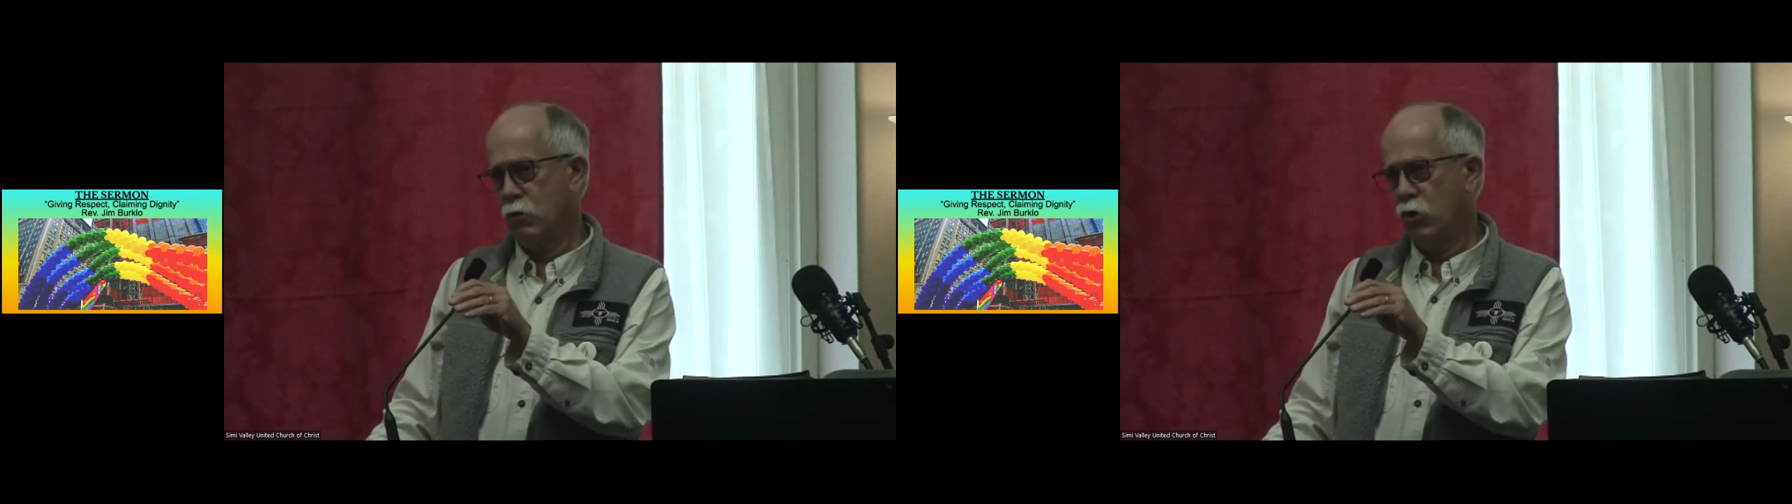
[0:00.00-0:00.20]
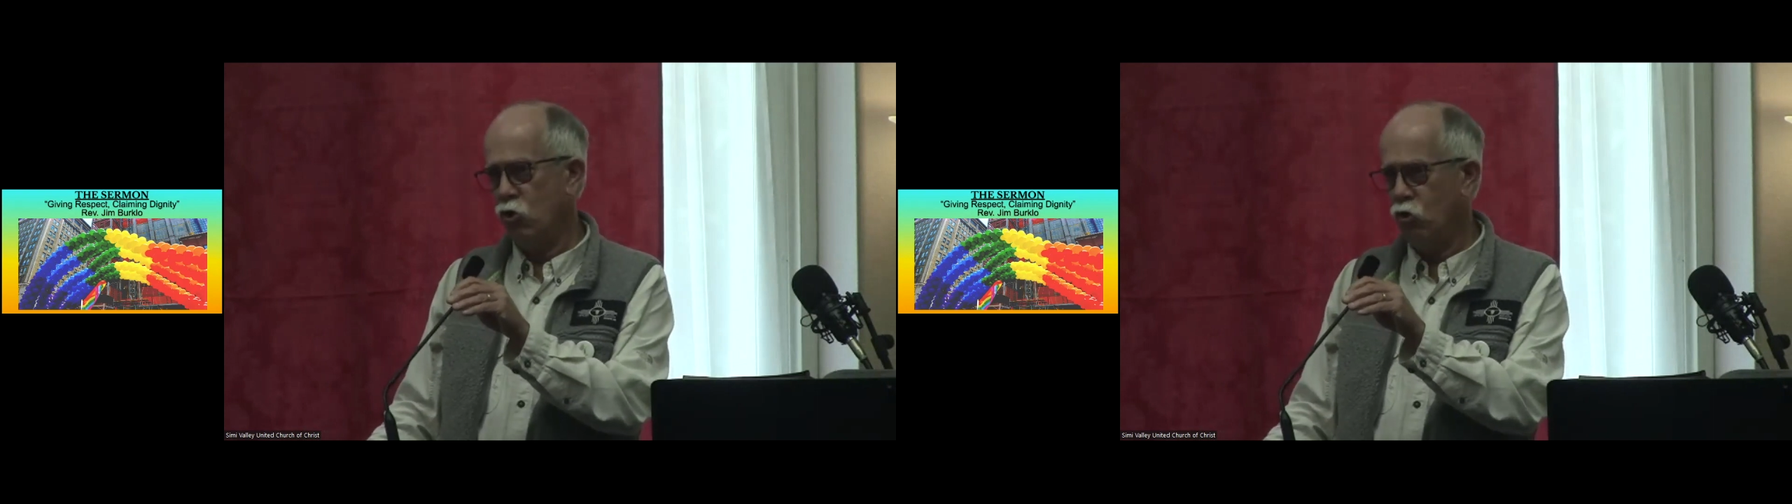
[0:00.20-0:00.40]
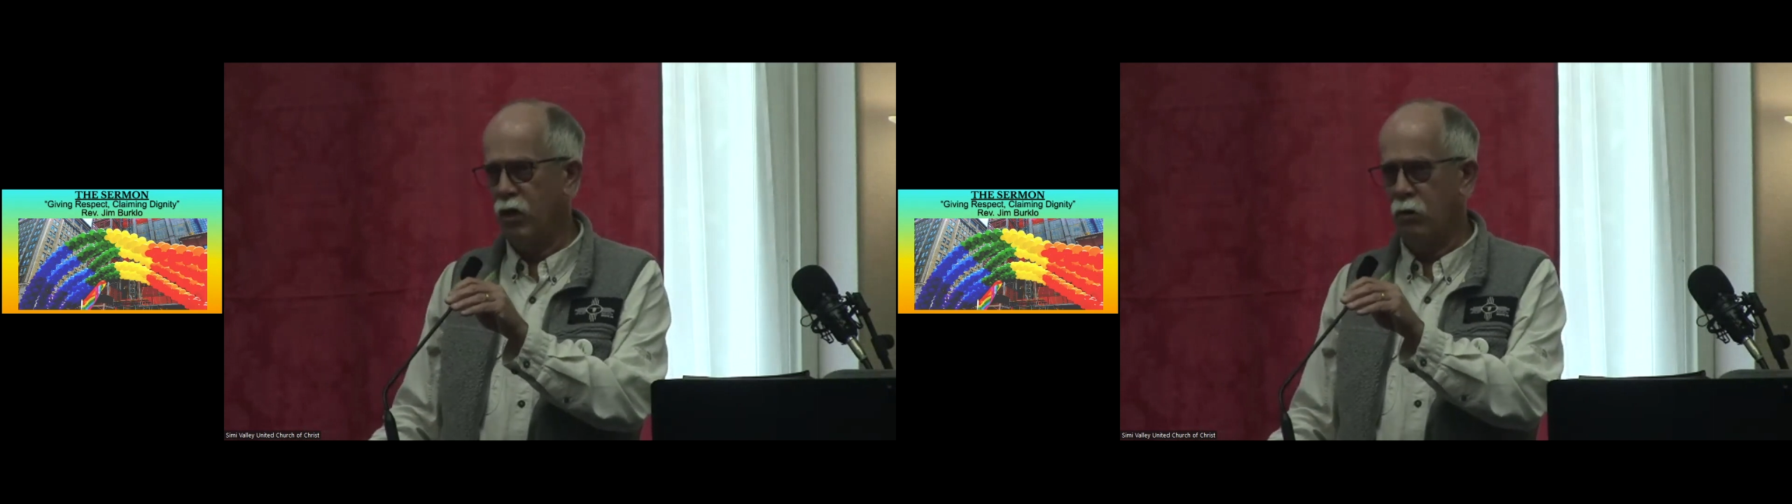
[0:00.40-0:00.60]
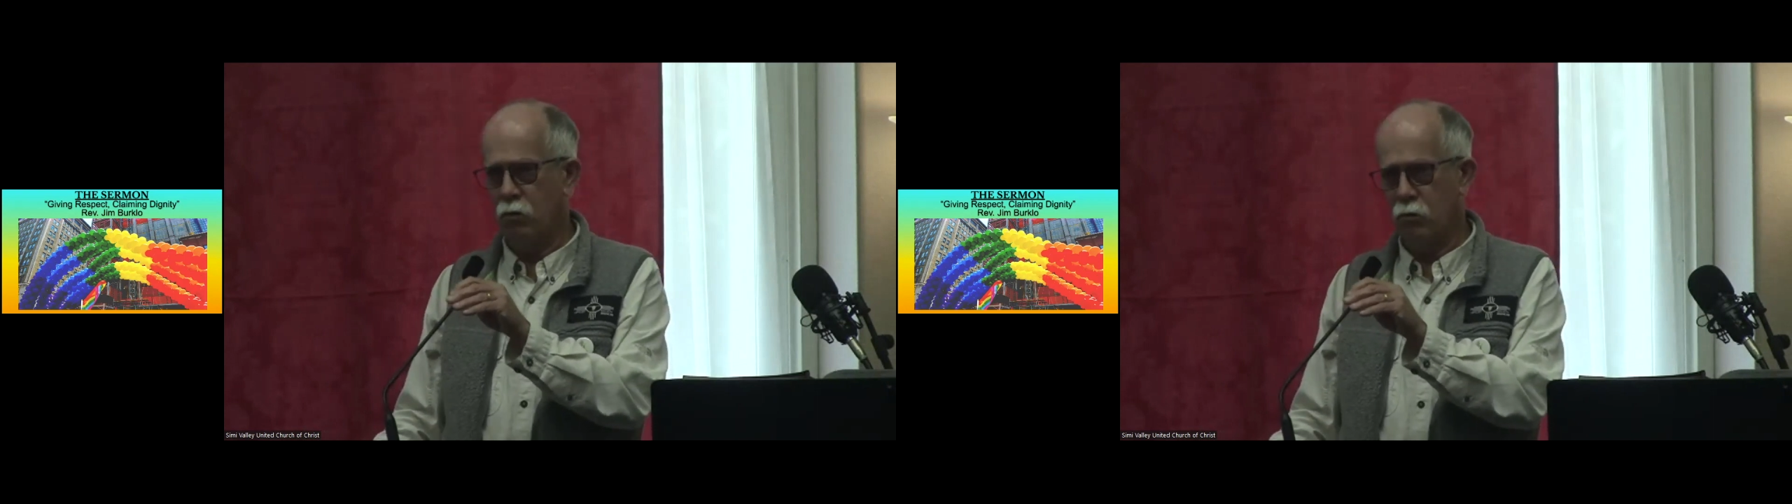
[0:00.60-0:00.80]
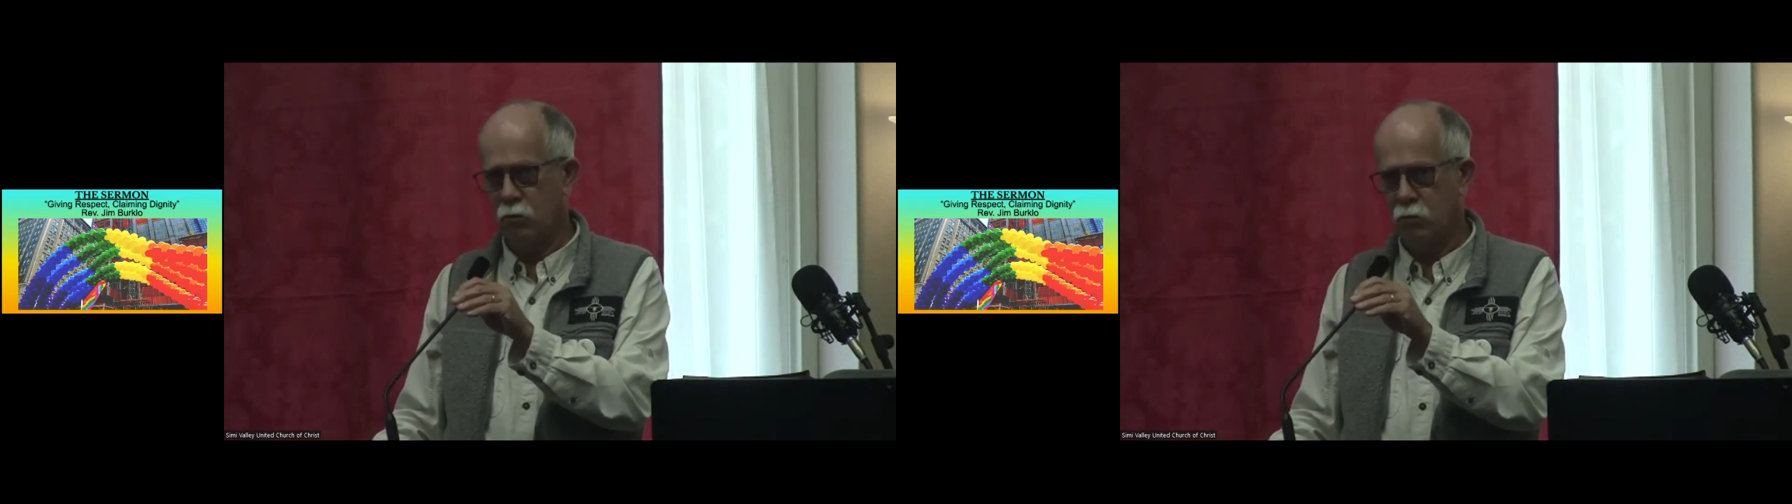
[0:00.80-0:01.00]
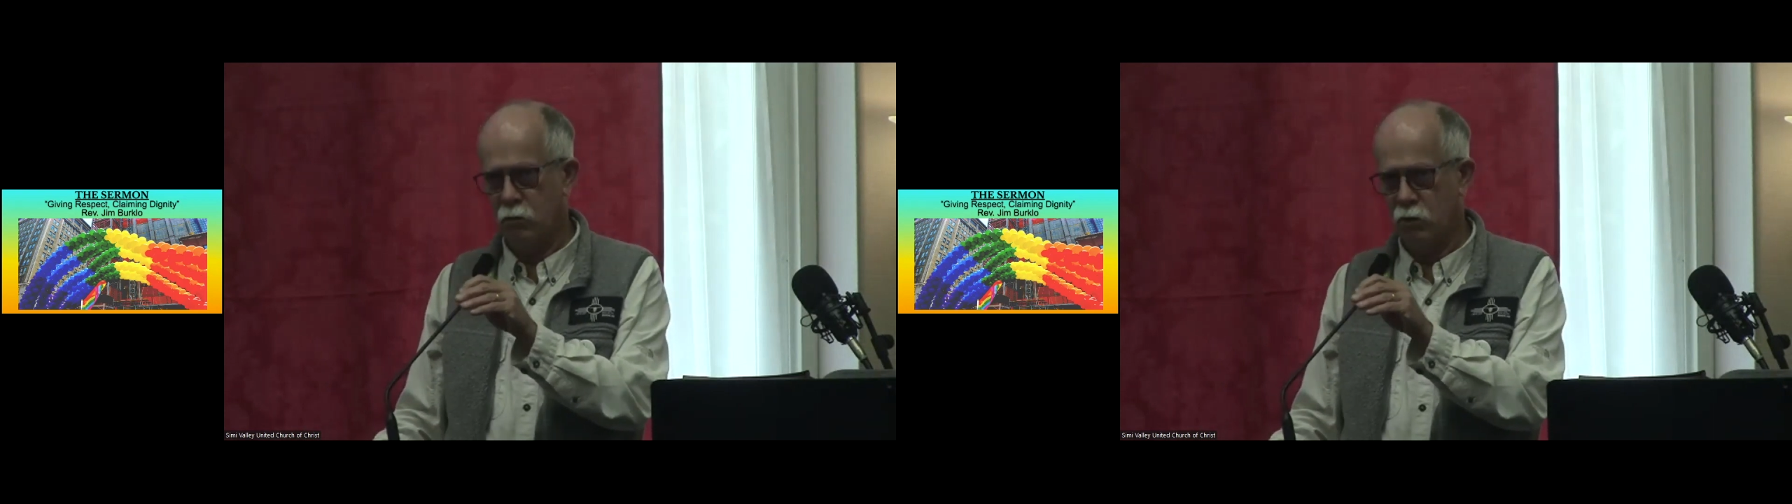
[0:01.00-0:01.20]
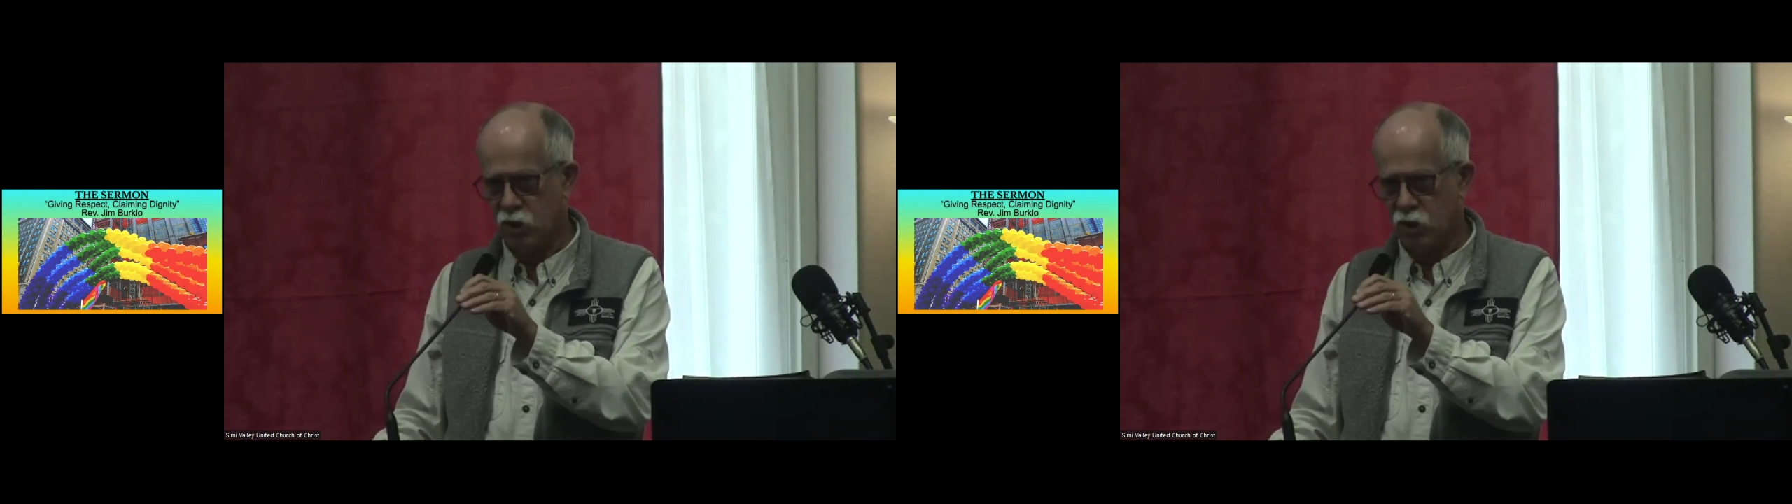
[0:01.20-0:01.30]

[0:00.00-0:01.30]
a human, a